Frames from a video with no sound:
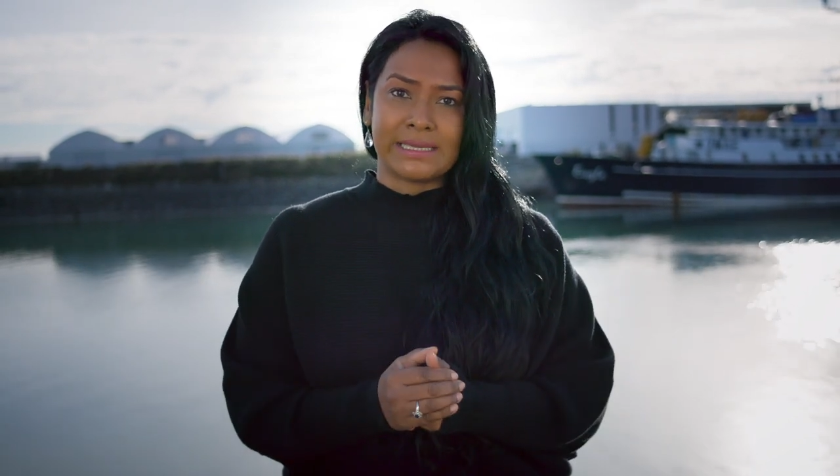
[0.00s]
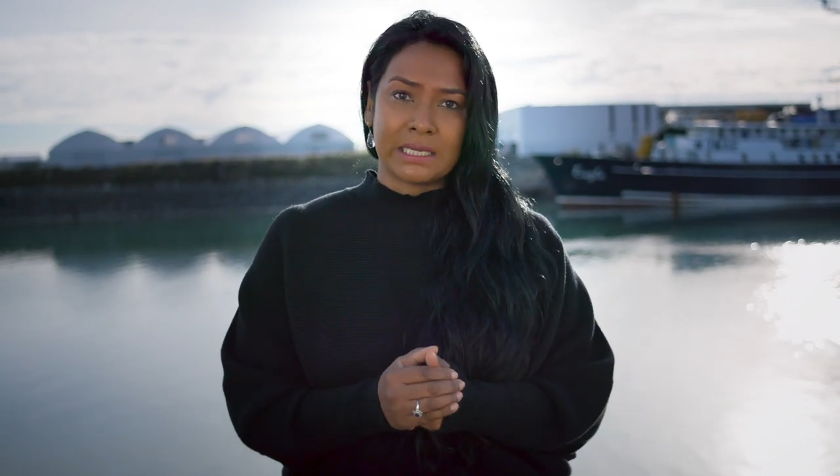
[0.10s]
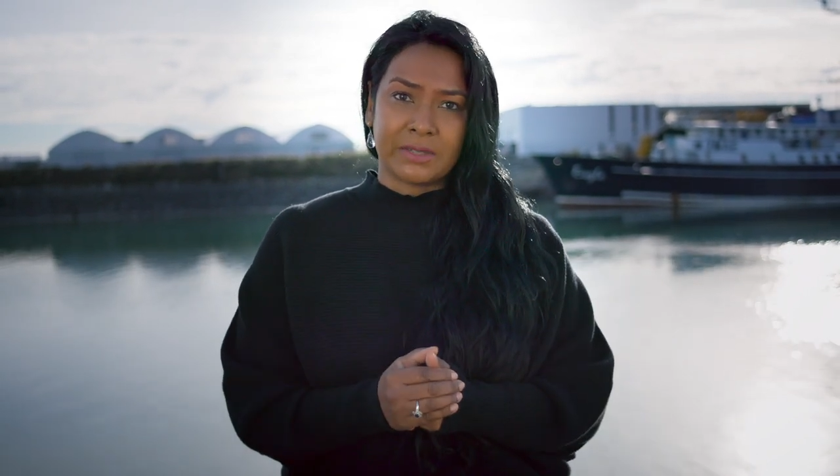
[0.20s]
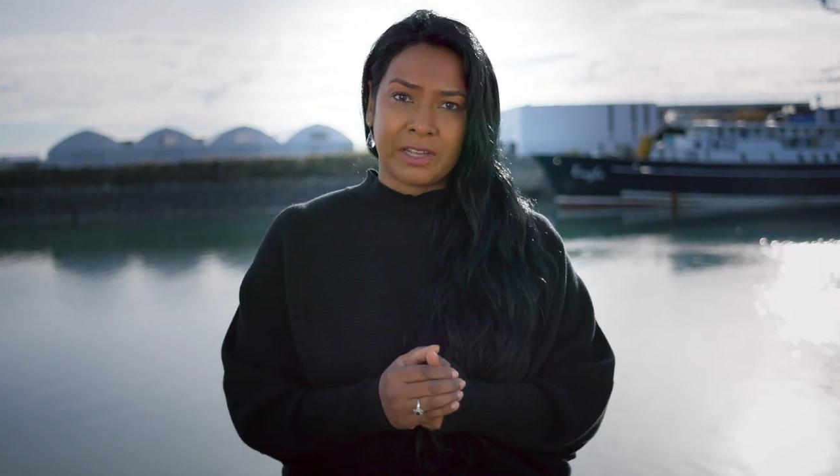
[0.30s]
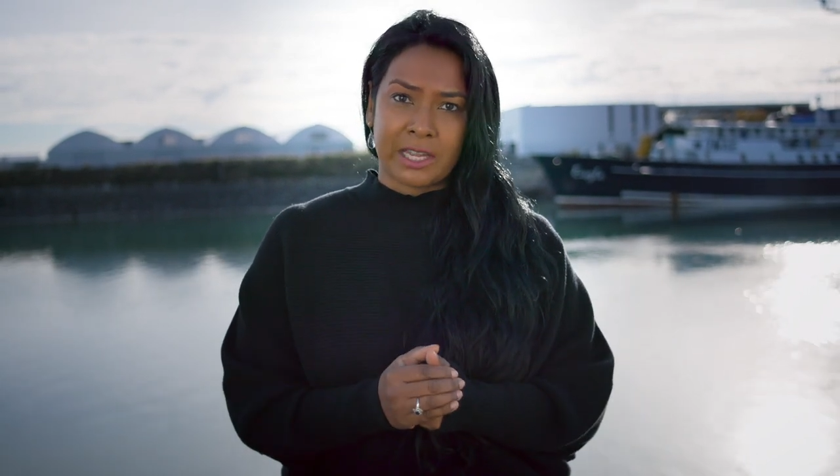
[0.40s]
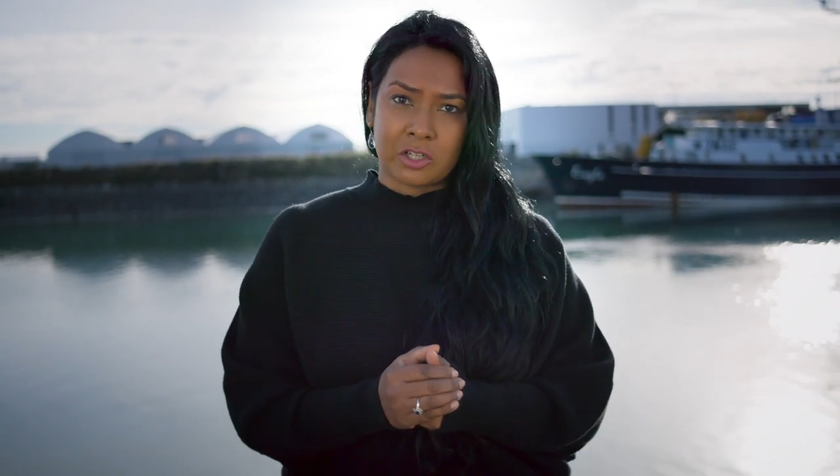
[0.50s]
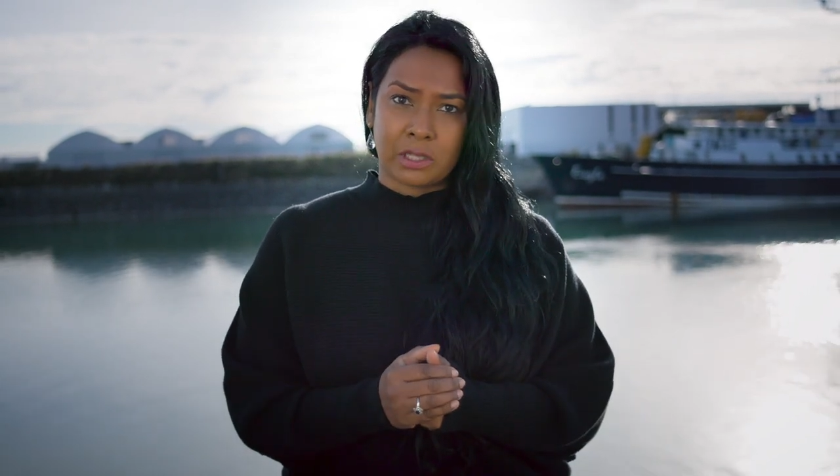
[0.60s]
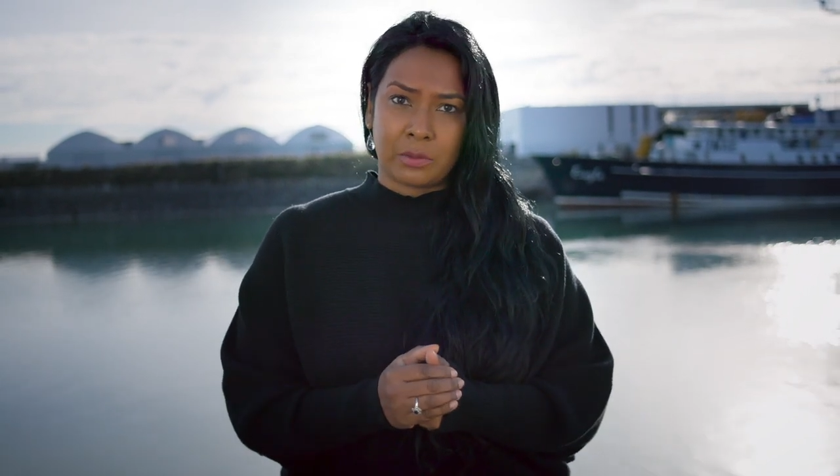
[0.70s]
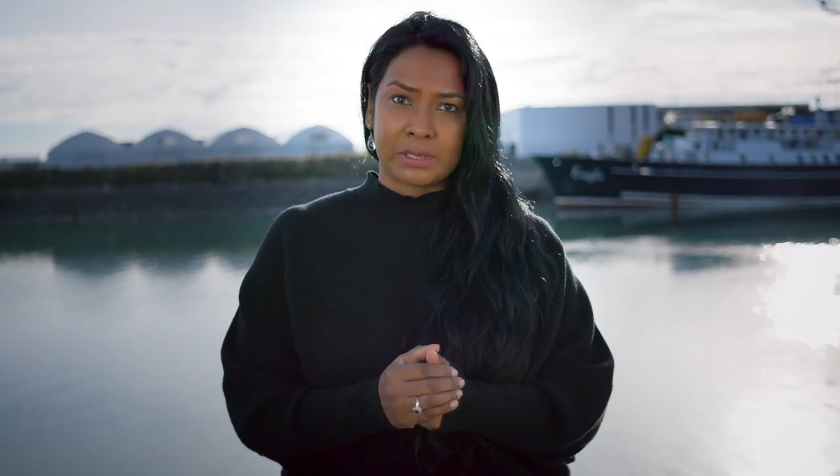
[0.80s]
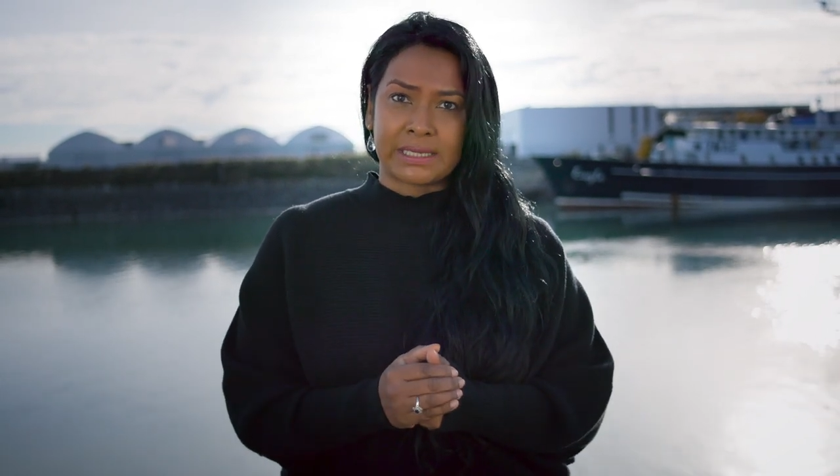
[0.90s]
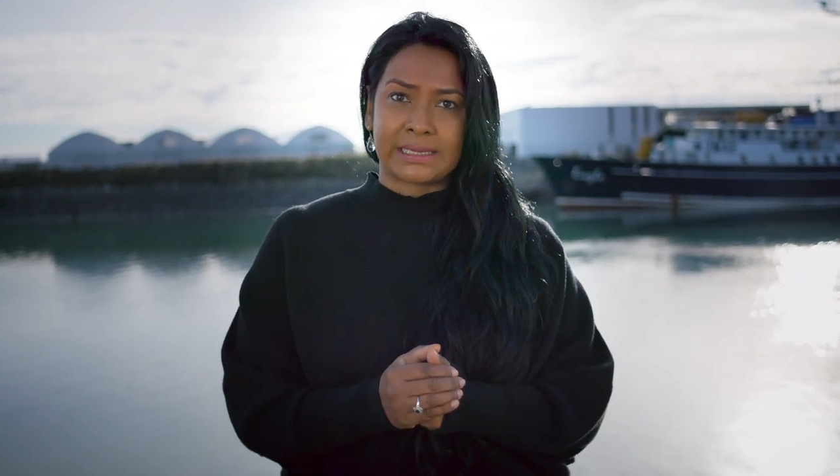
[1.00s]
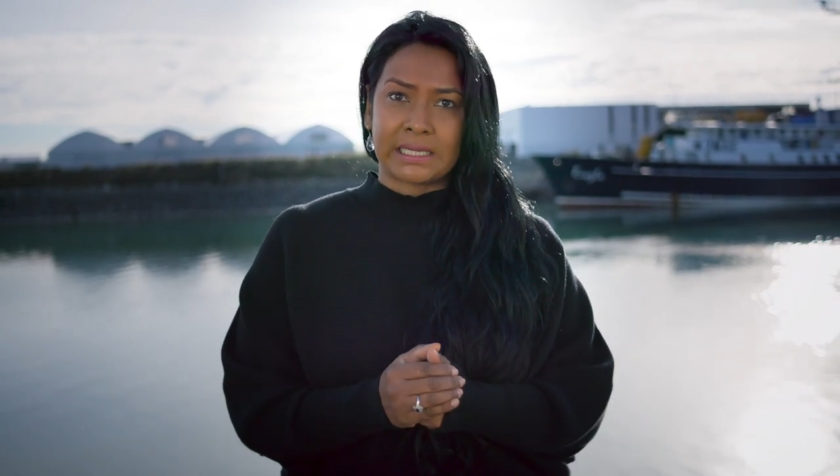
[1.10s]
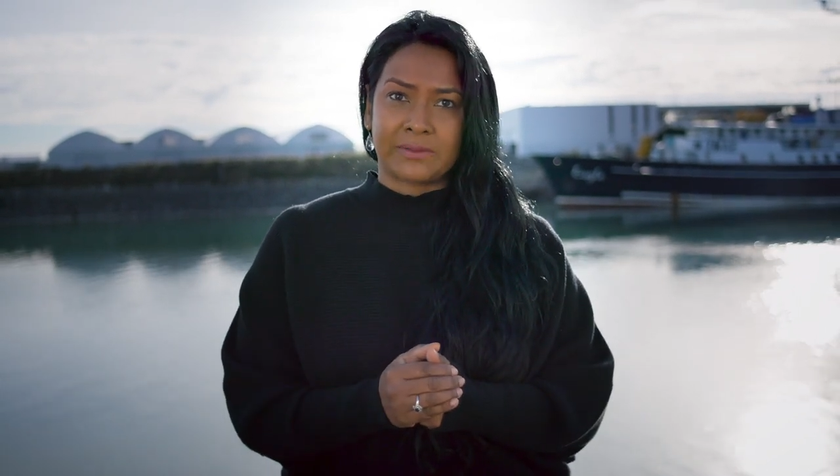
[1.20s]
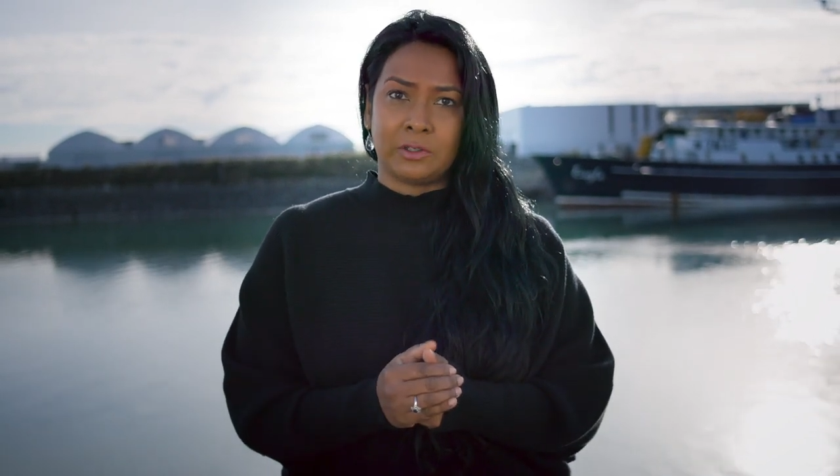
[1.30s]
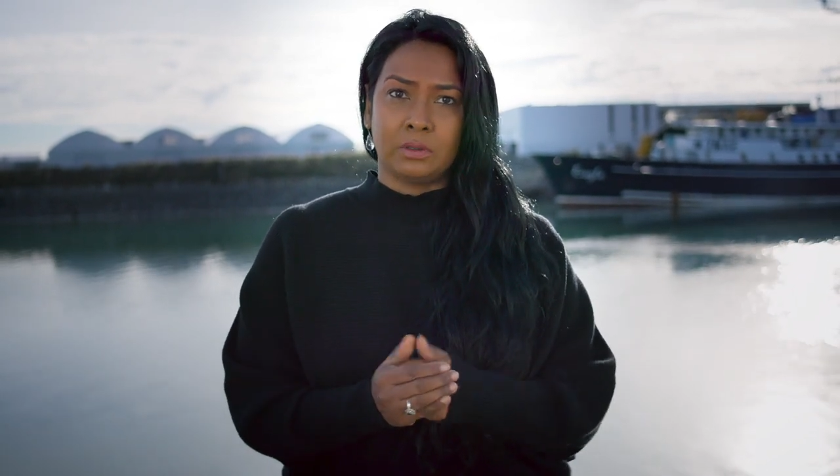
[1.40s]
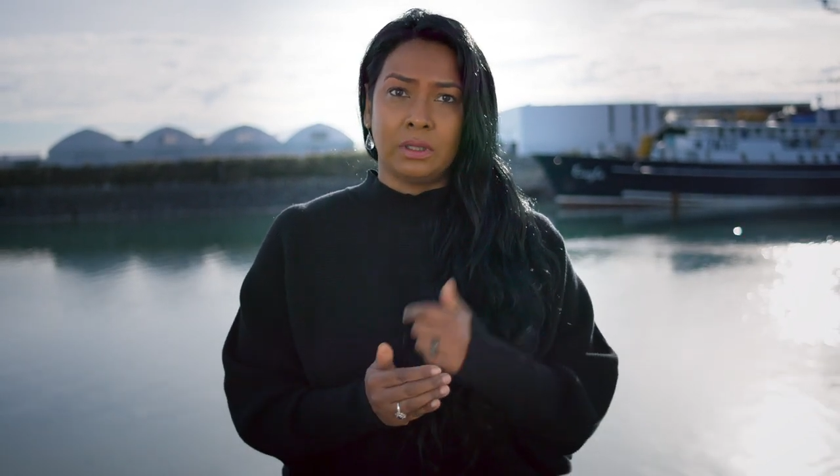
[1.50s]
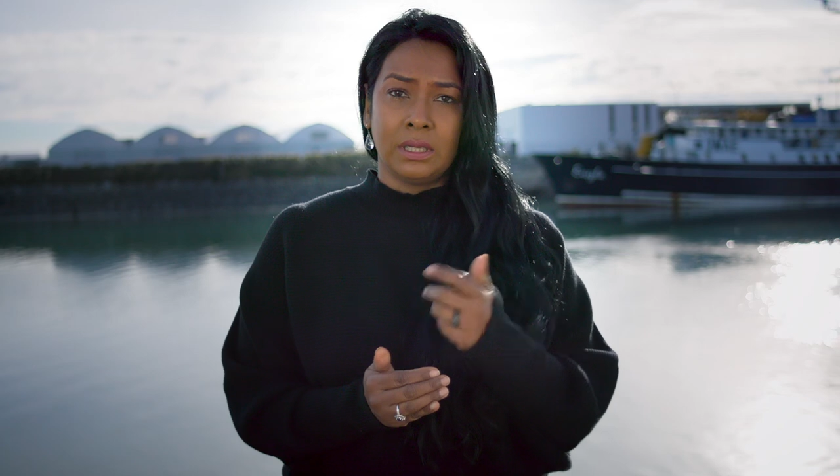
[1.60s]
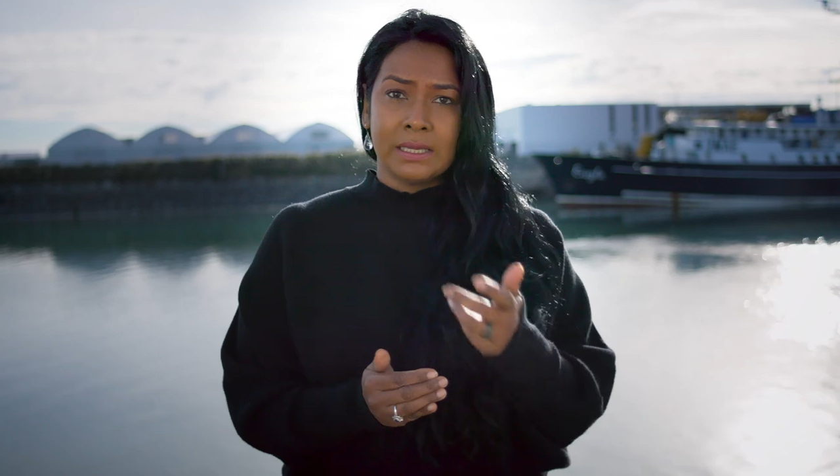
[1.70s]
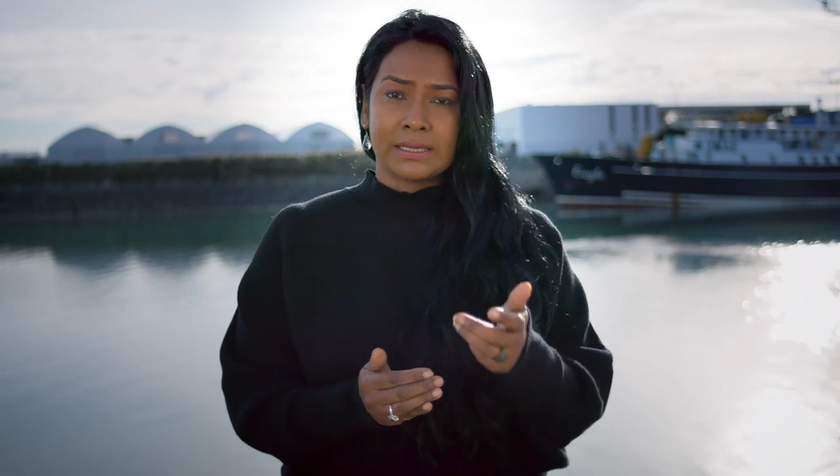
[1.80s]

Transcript: certification that was successful